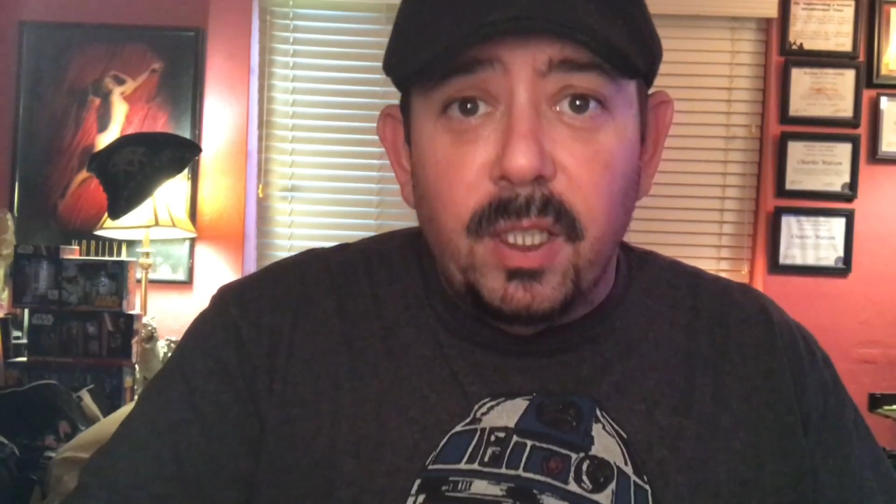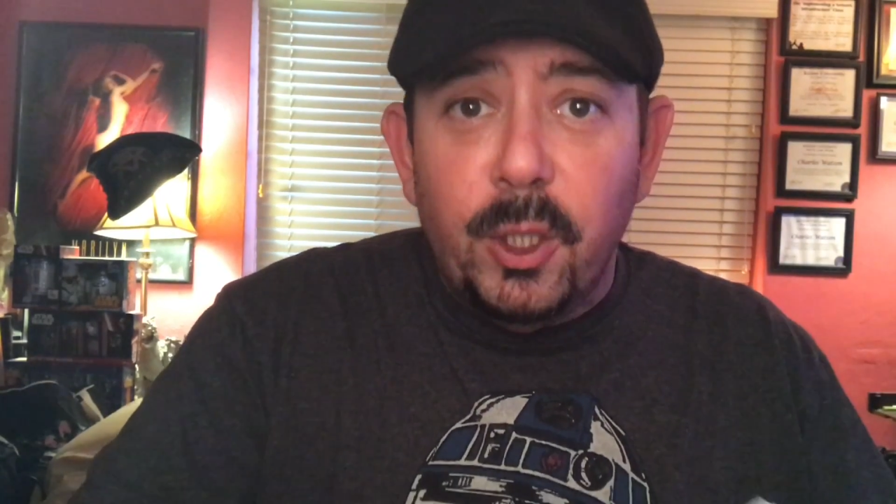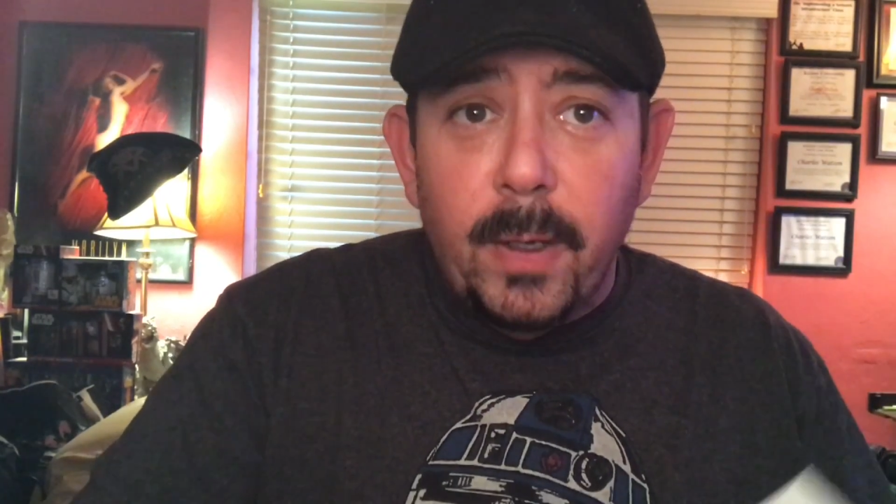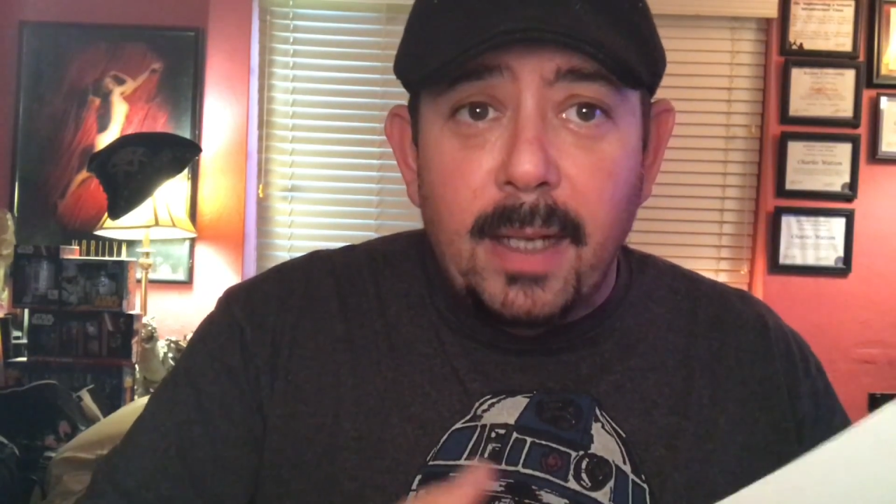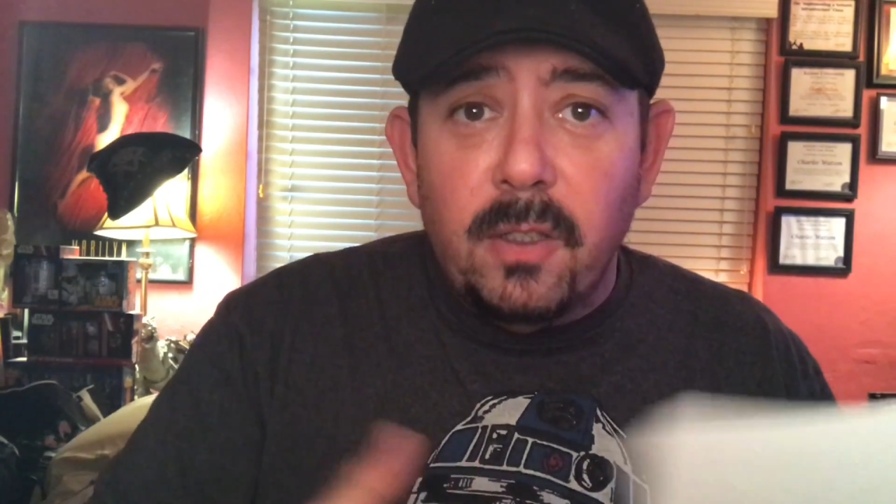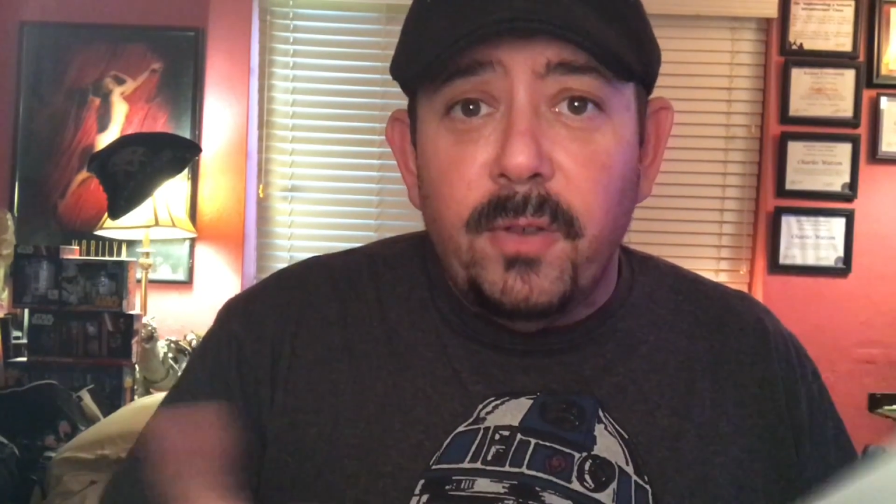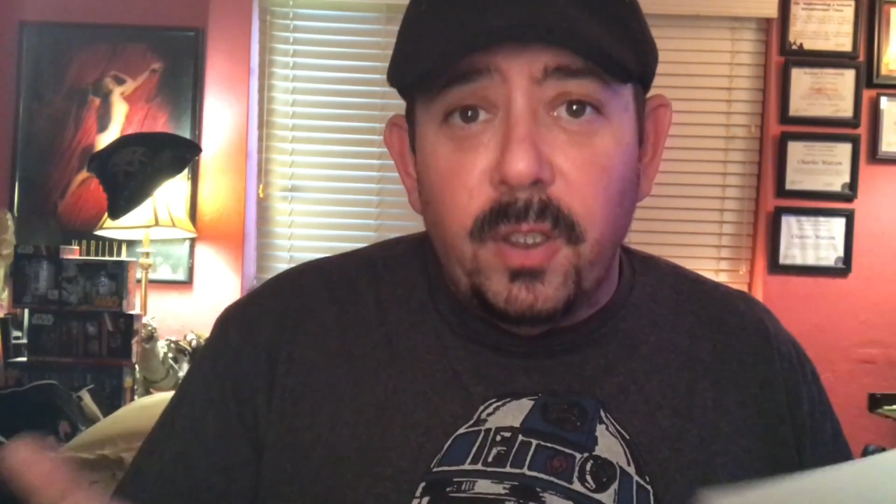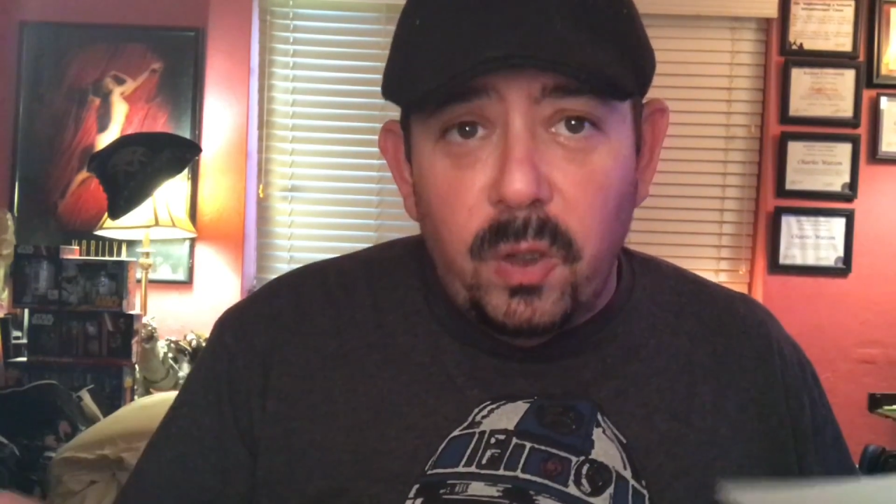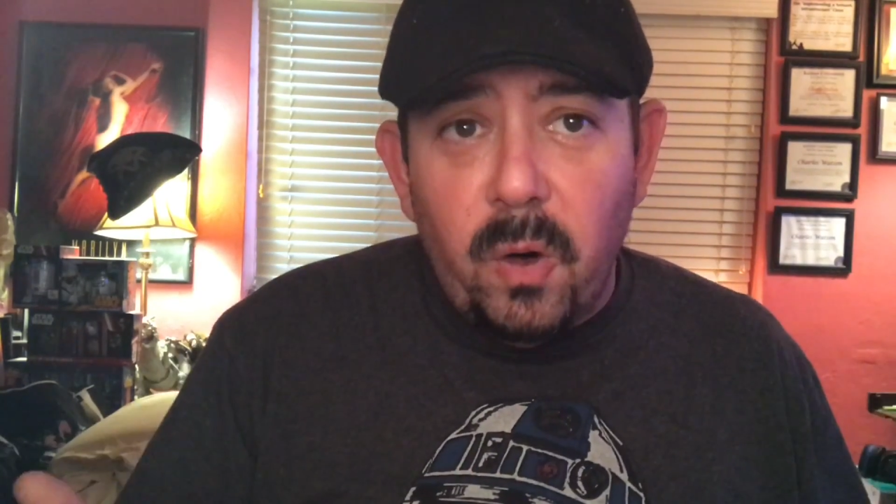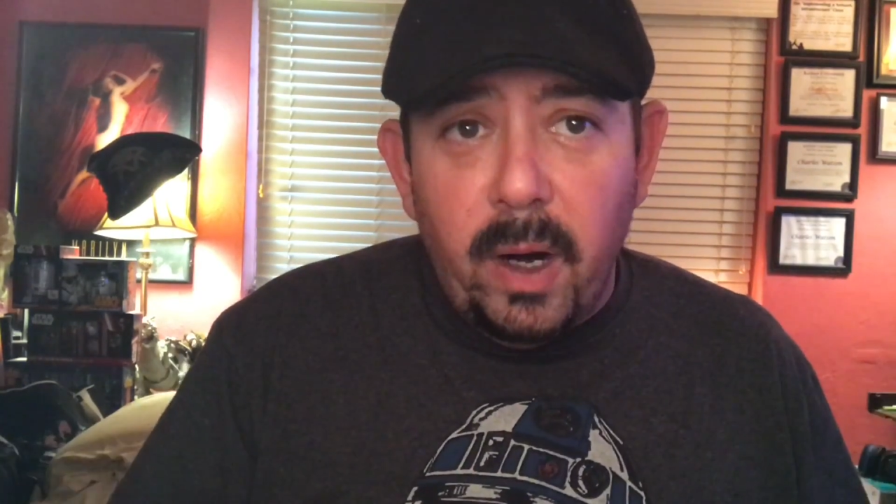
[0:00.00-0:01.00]
to transfer
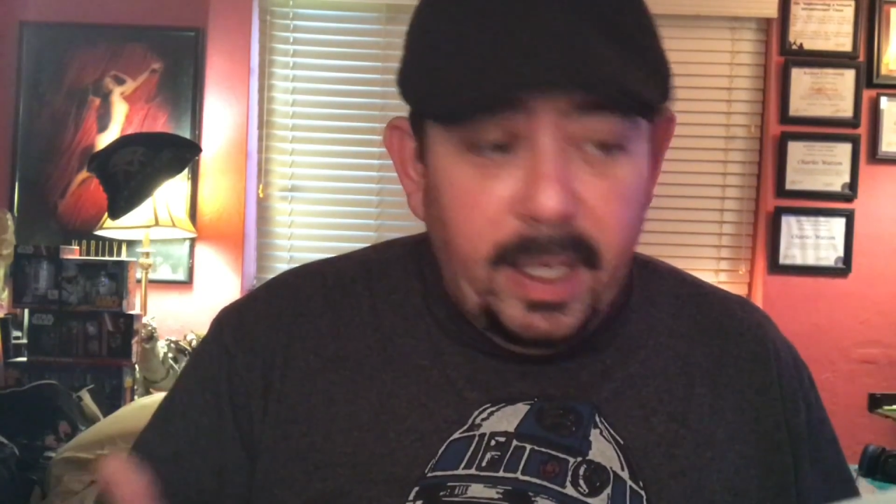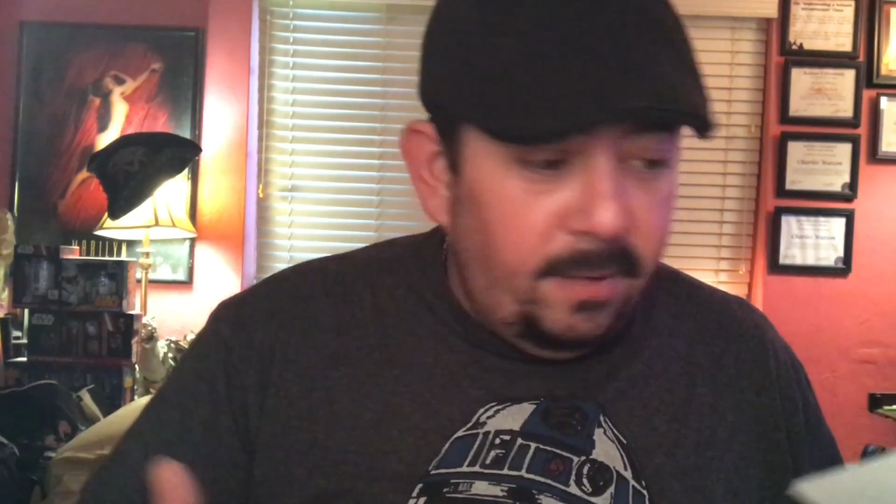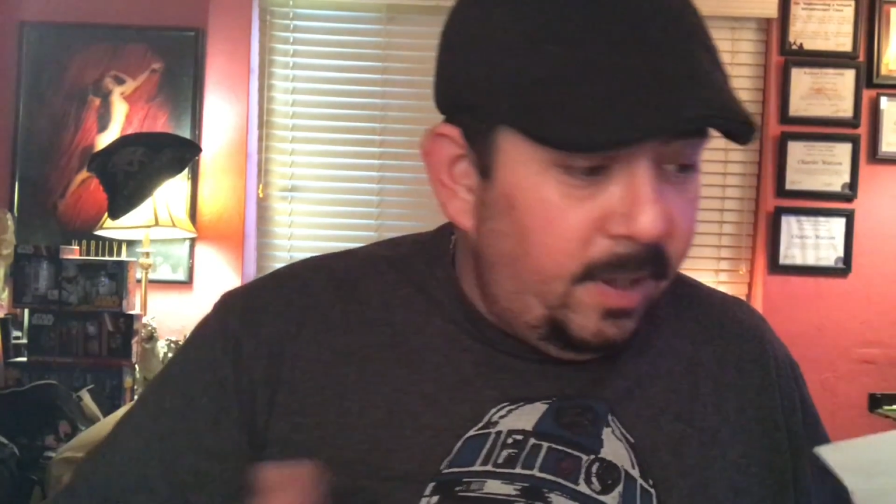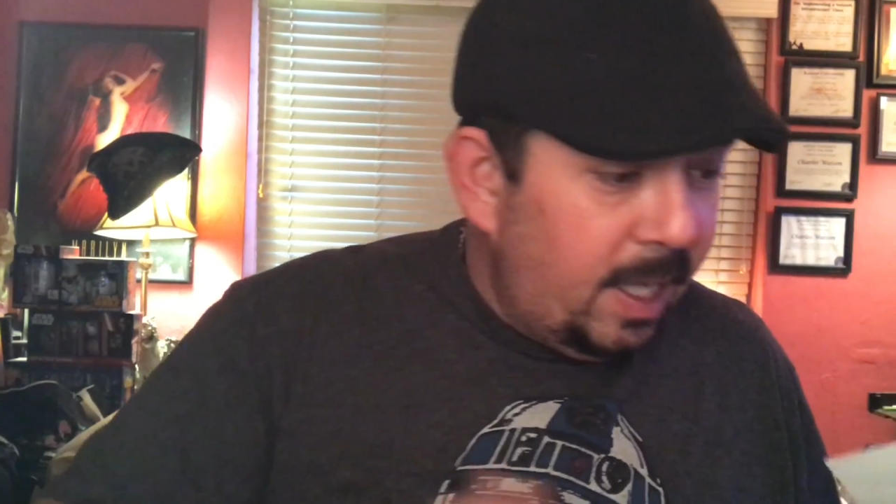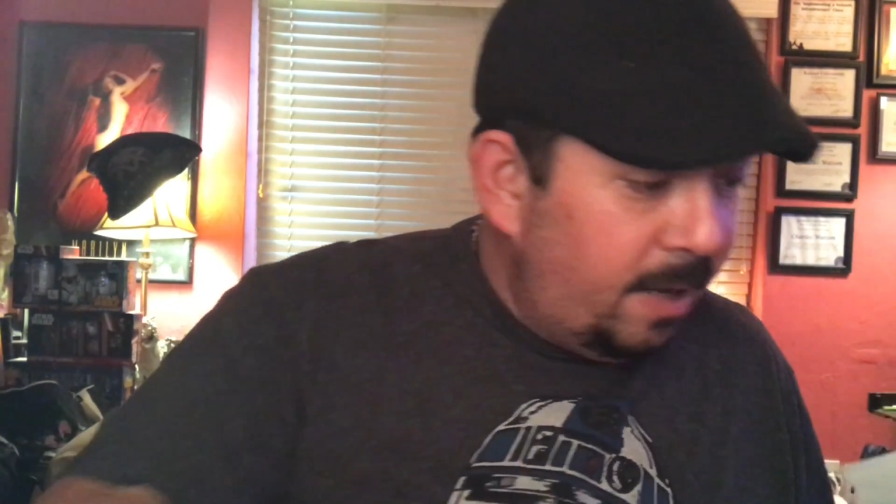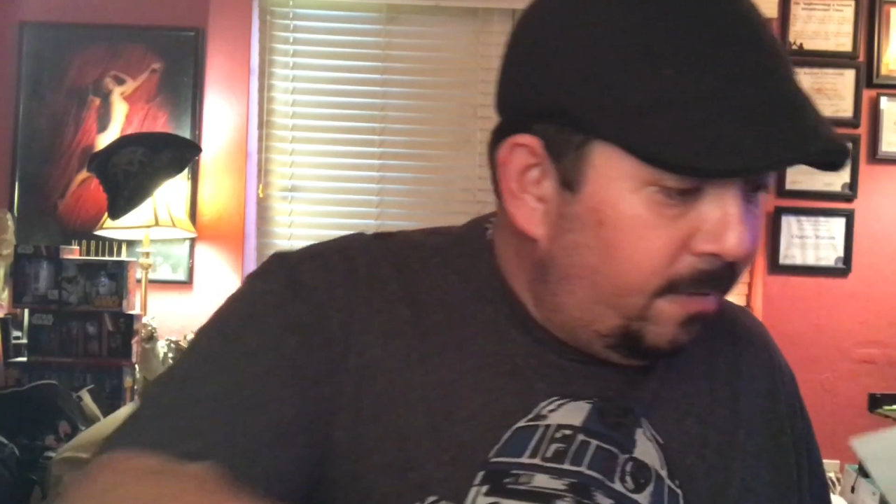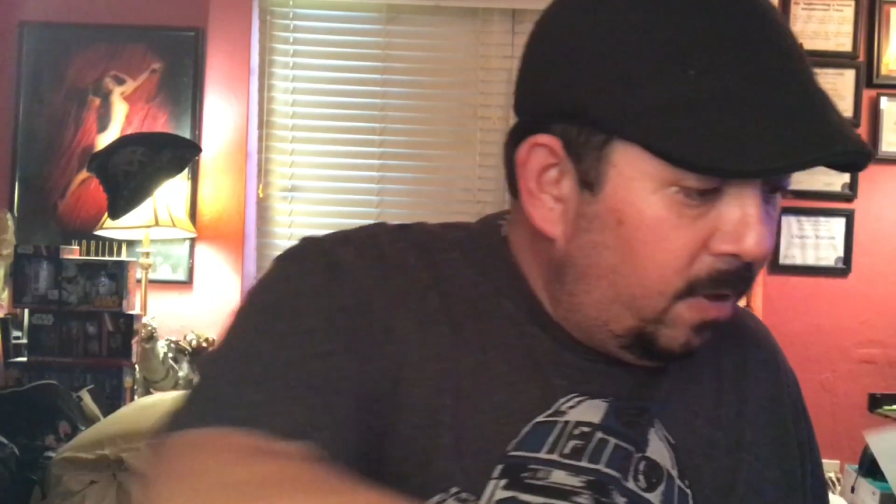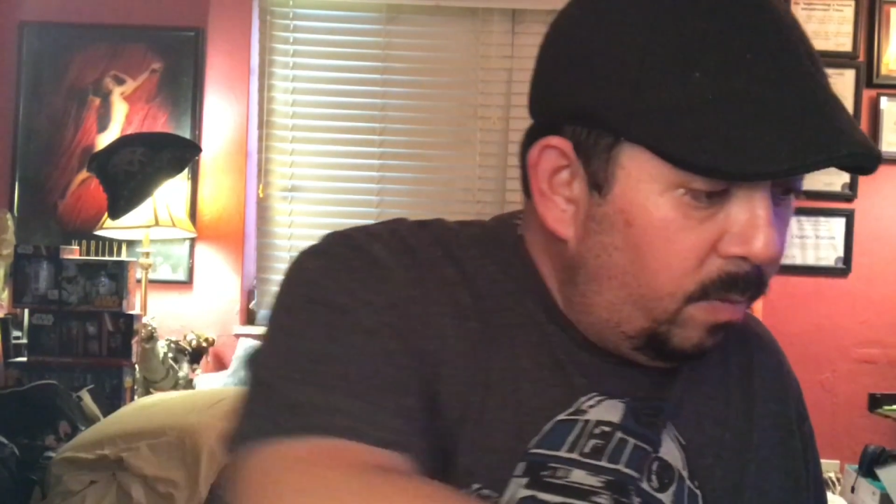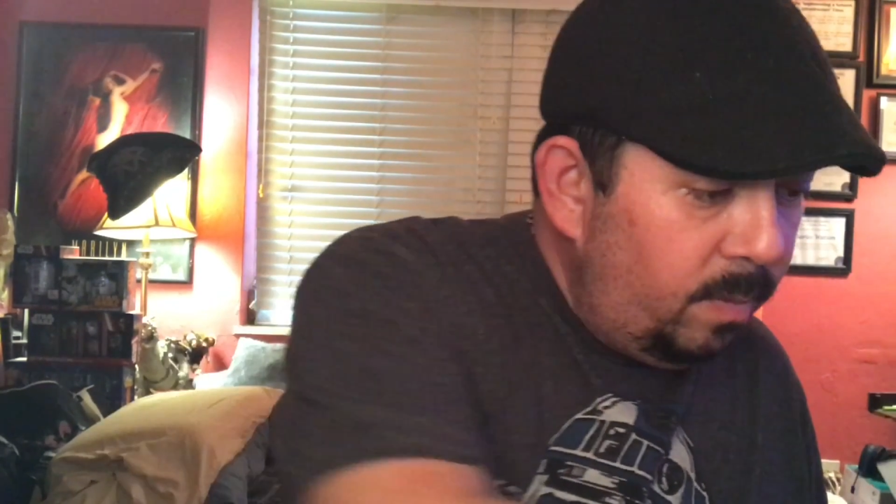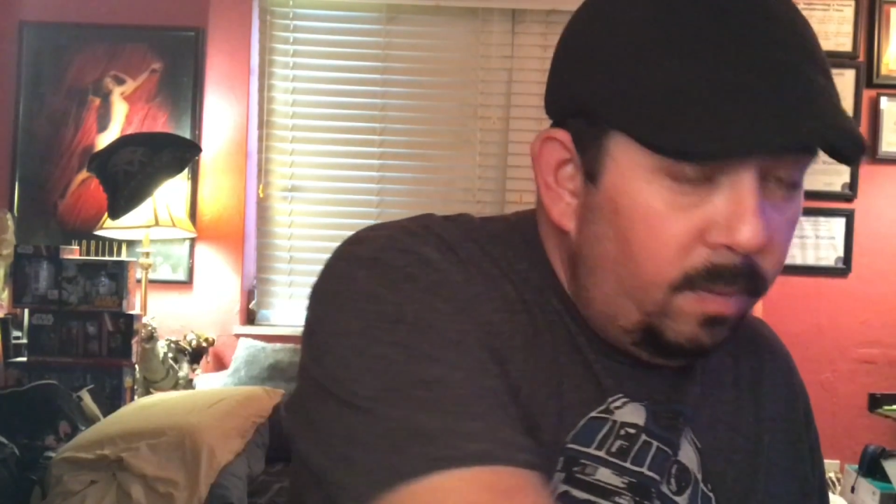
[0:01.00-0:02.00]
it to our EVA foam.